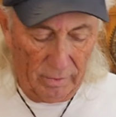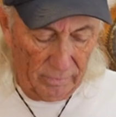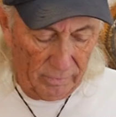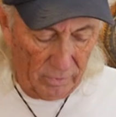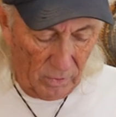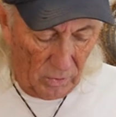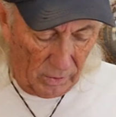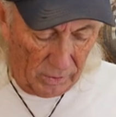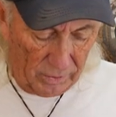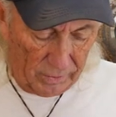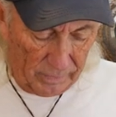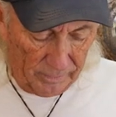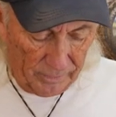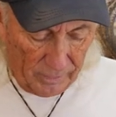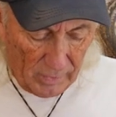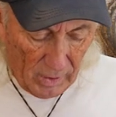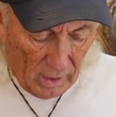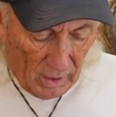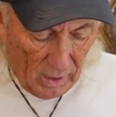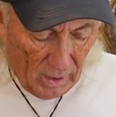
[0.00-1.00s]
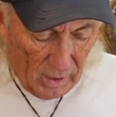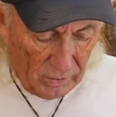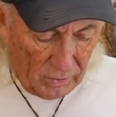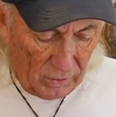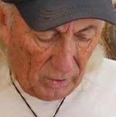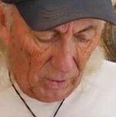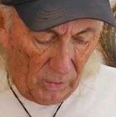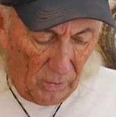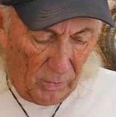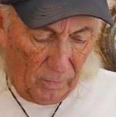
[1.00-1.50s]
of course.
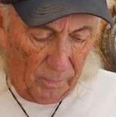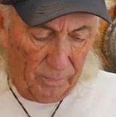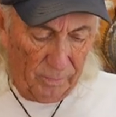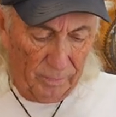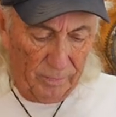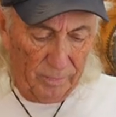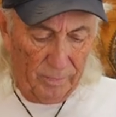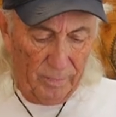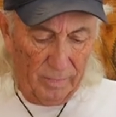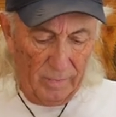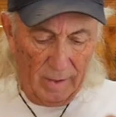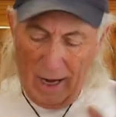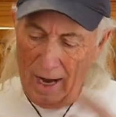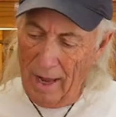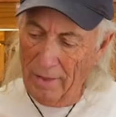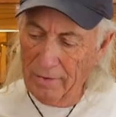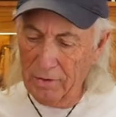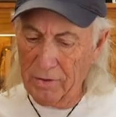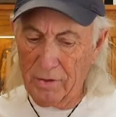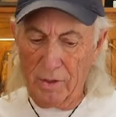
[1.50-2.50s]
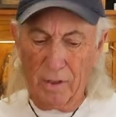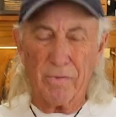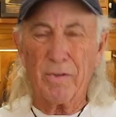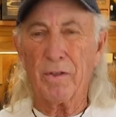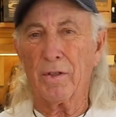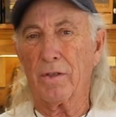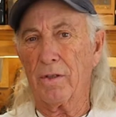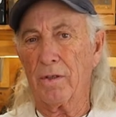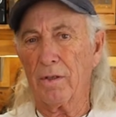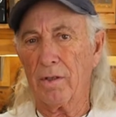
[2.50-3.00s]
So, yeah, there's
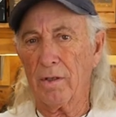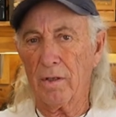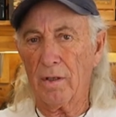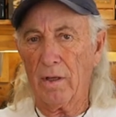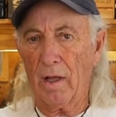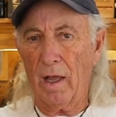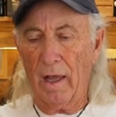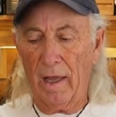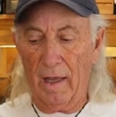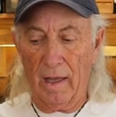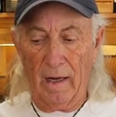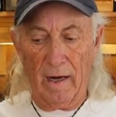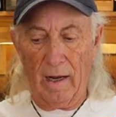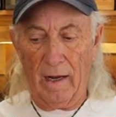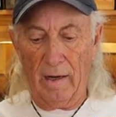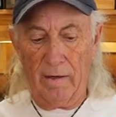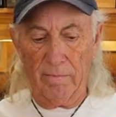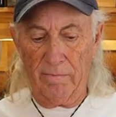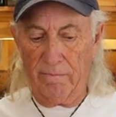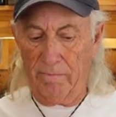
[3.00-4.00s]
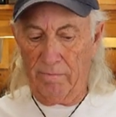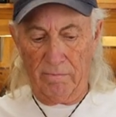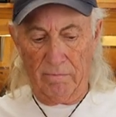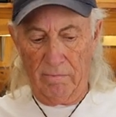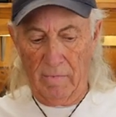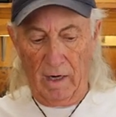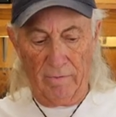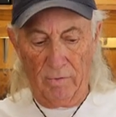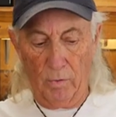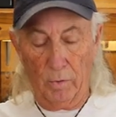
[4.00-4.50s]
differences. And I
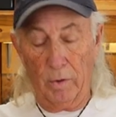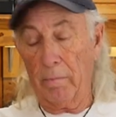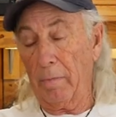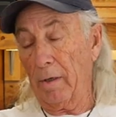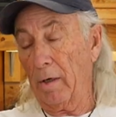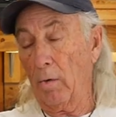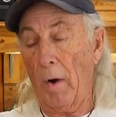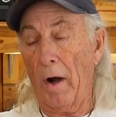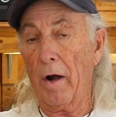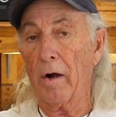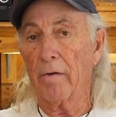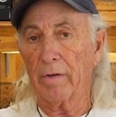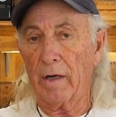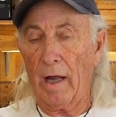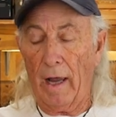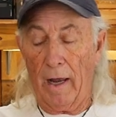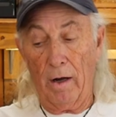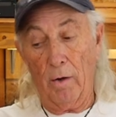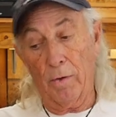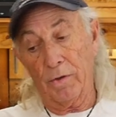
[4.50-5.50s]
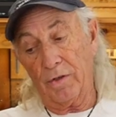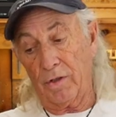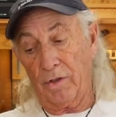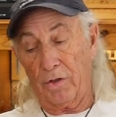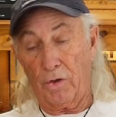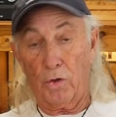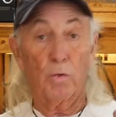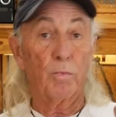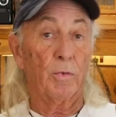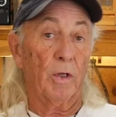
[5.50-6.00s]
never would have been aware of it. I always
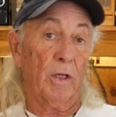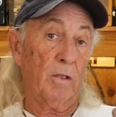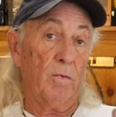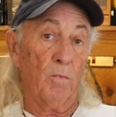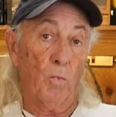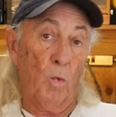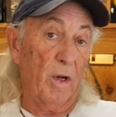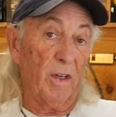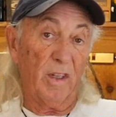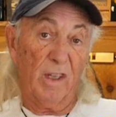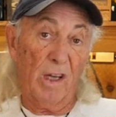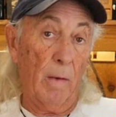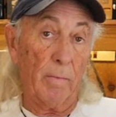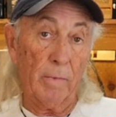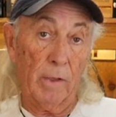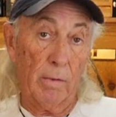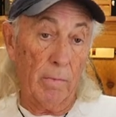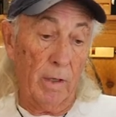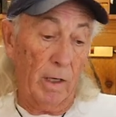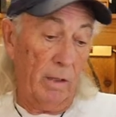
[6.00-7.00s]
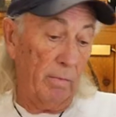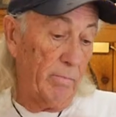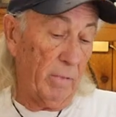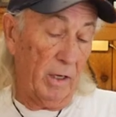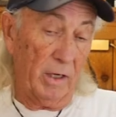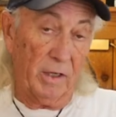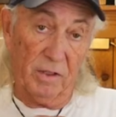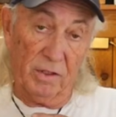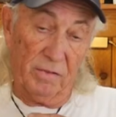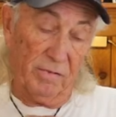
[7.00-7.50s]
assumed that one company made buckets